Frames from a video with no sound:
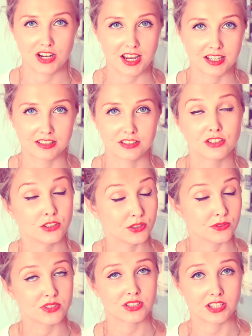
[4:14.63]
and
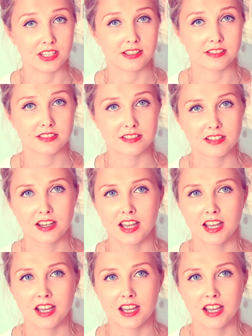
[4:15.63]
new skills.